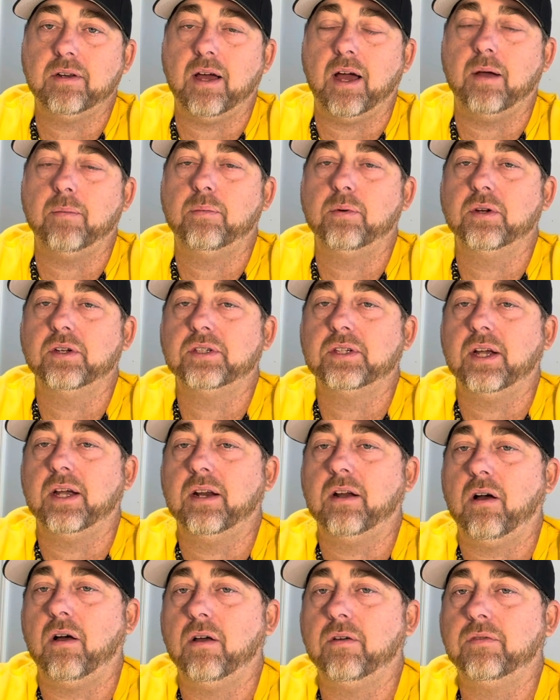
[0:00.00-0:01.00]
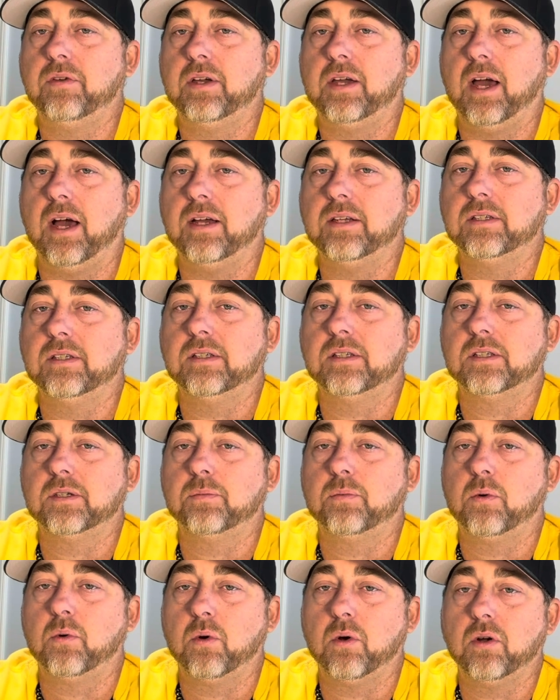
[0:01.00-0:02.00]
I appreciate all of you guys'
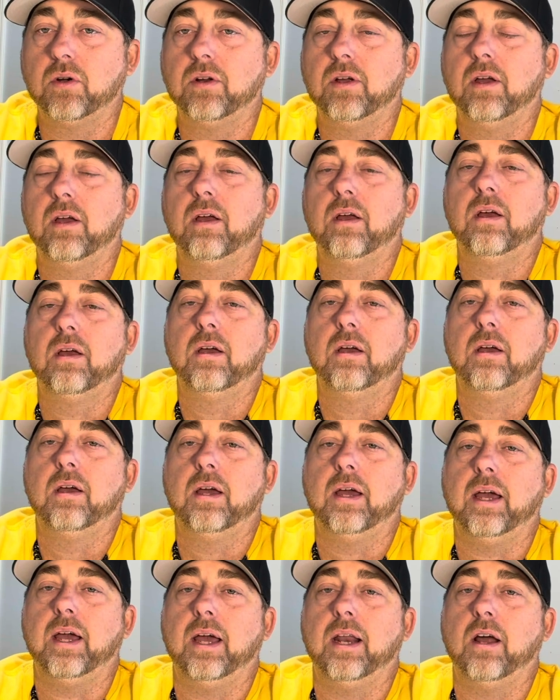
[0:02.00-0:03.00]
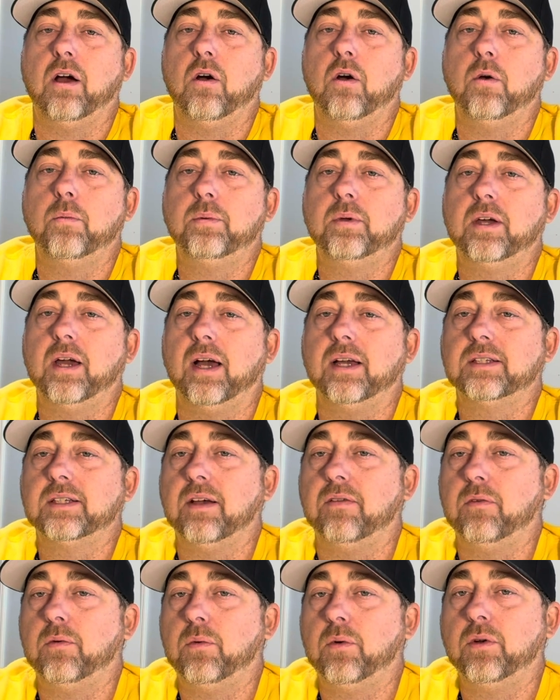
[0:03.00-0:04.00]
support, and I hope you guys have
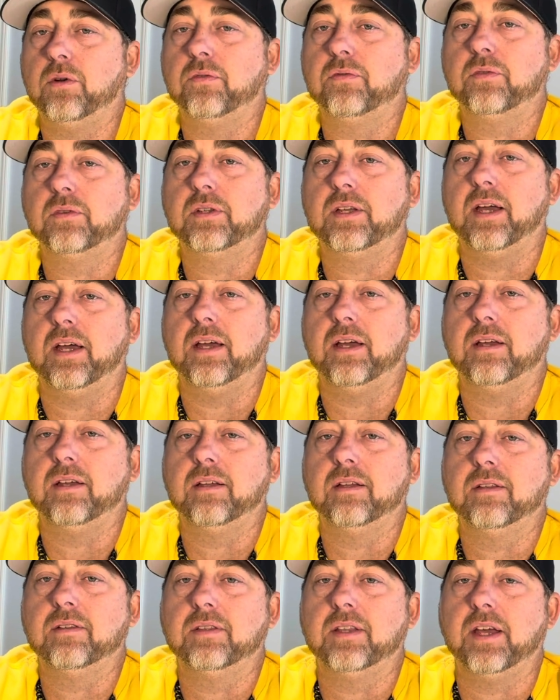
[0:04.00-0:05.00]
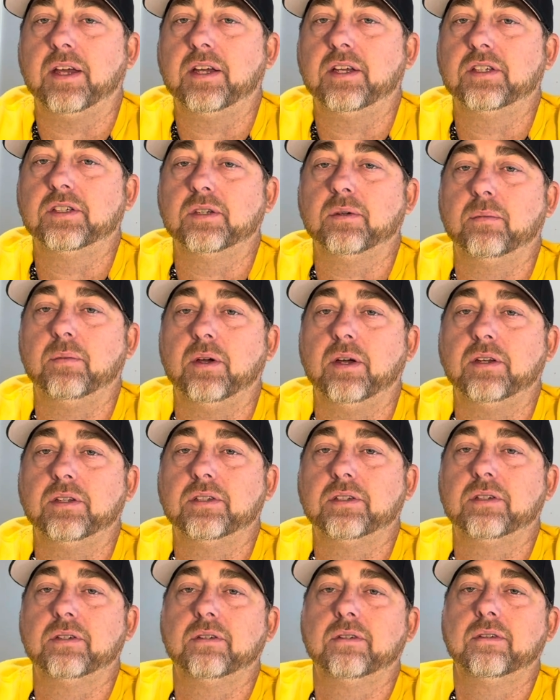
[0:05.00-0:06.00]
a wonderful day. Thank you so much.